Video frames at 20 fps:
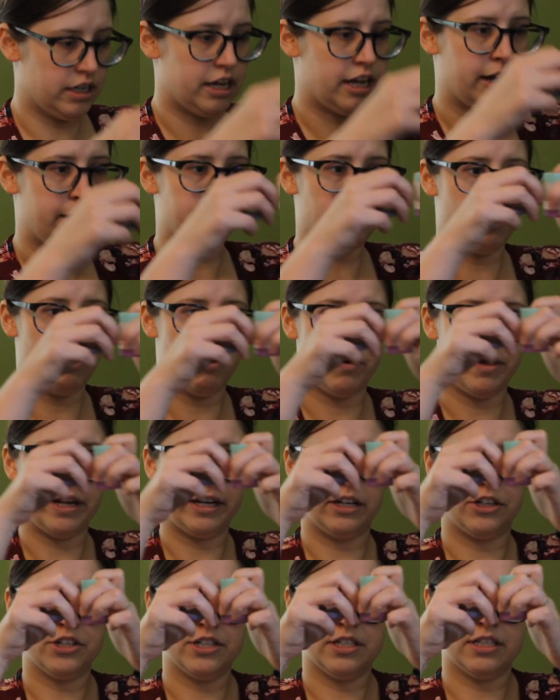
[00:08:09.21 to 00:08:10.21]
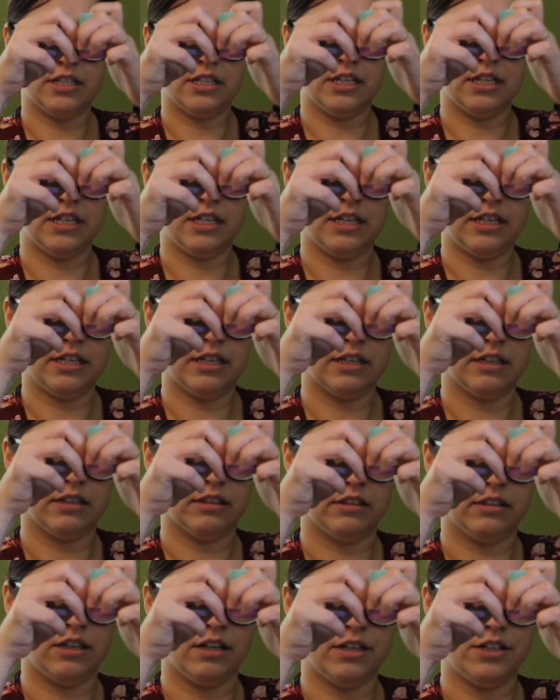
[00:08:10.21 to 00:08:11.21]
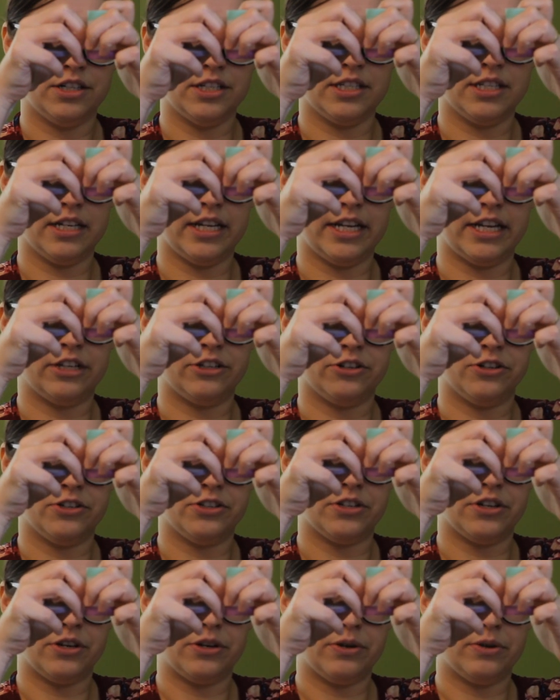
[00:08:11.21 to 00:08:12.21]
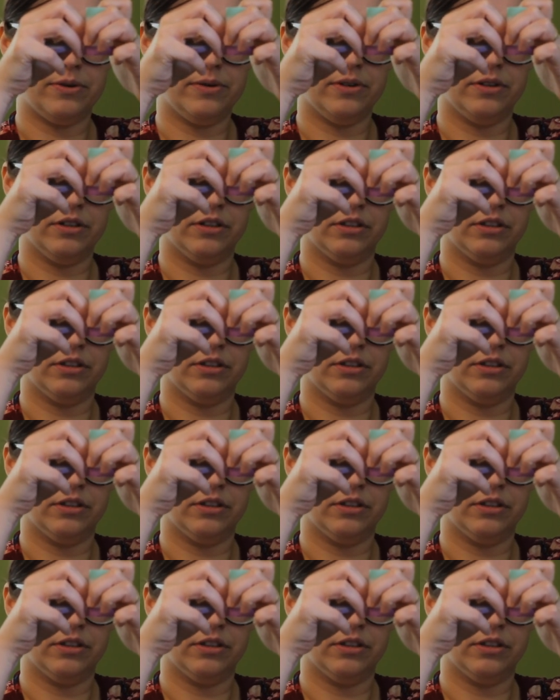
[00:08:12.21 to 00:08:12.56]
I'm going just an inch or so